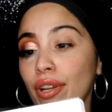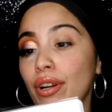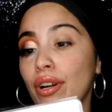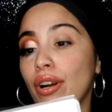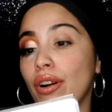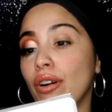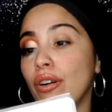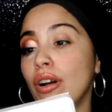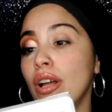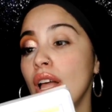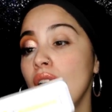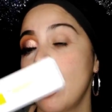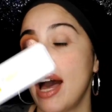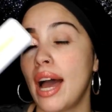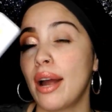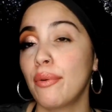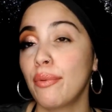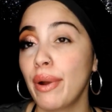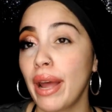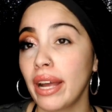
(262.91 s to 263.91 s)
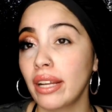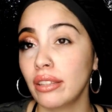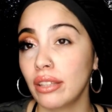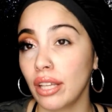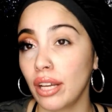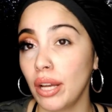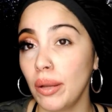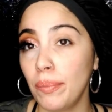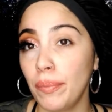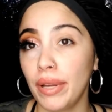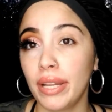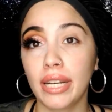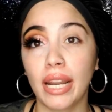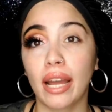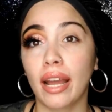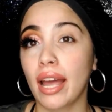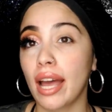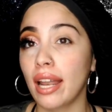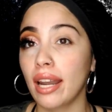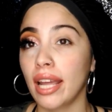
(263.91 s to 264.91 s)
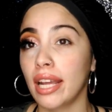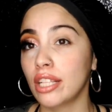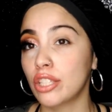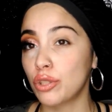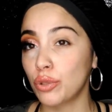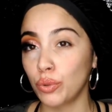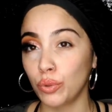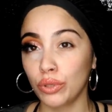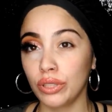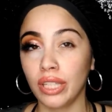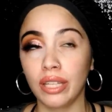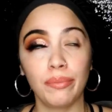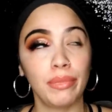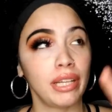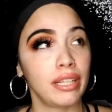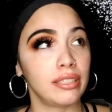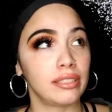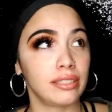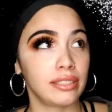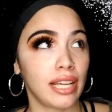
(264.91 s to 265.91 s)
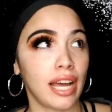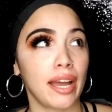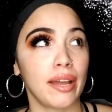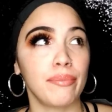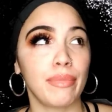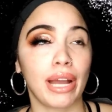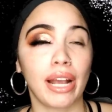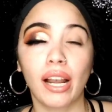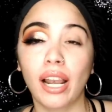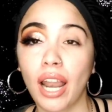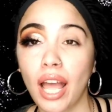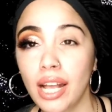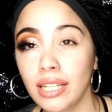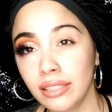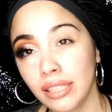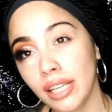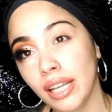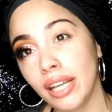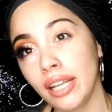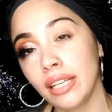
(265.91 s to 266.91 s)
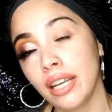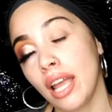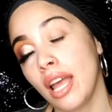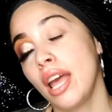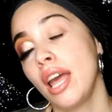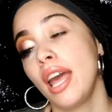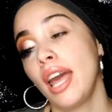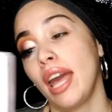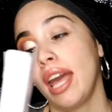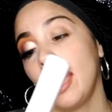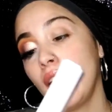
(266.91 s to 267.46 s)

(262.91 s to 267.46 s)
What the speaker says: Girl, I racked up, and I got like 2 of them inside my closet,